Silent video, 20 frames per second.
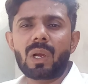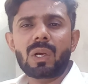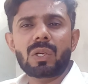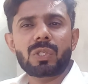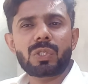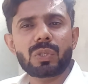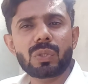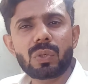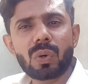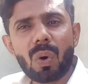
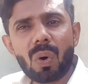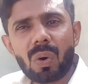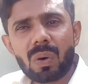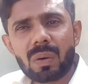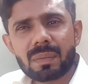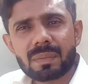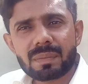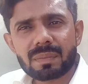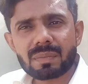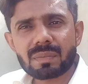You know
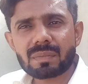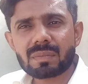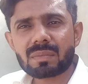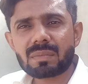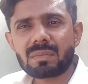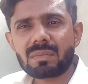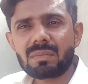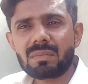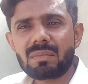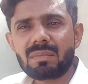
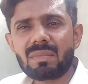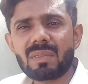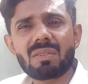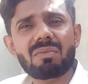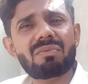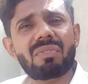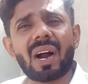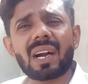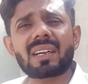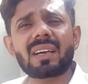
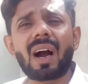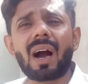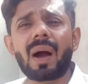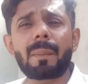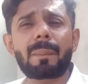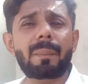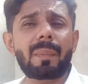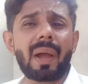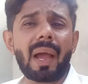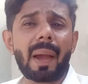what
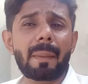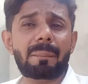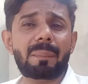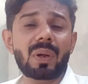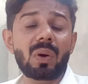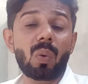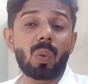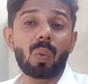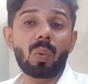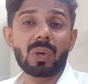
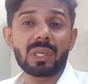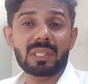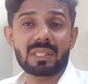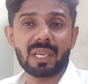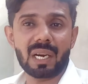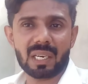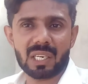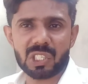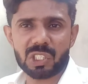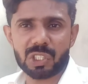happened with
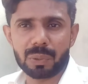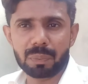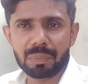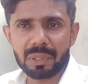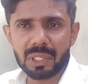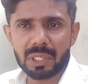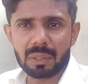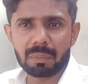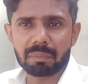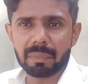the
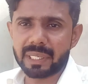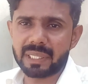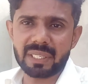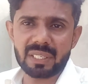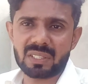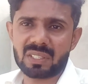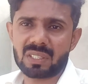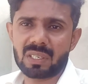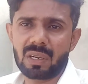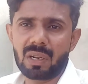Kashmiri
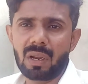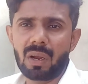mothers,